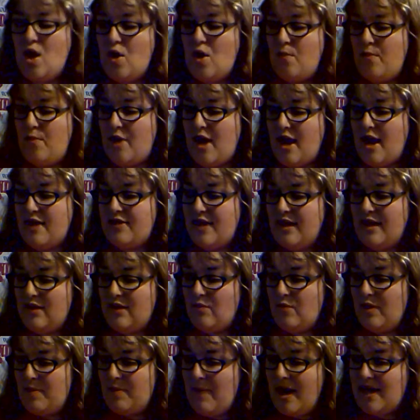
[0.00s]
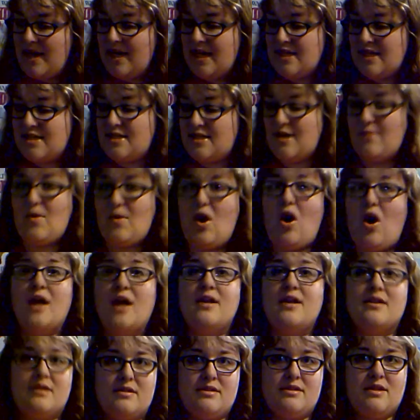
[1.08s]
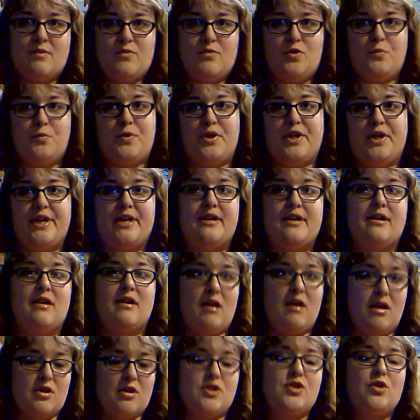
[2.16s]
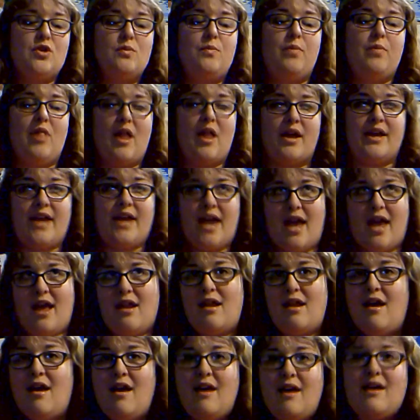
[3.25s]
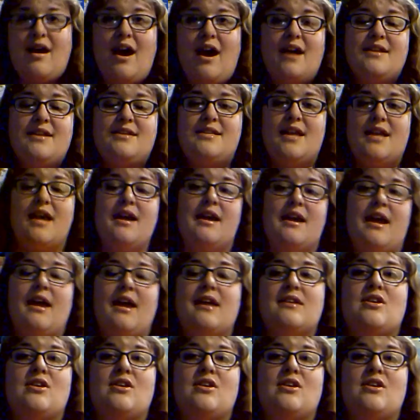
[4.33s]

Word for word: But I think we might need some on some duplicate duplicate God dang, can't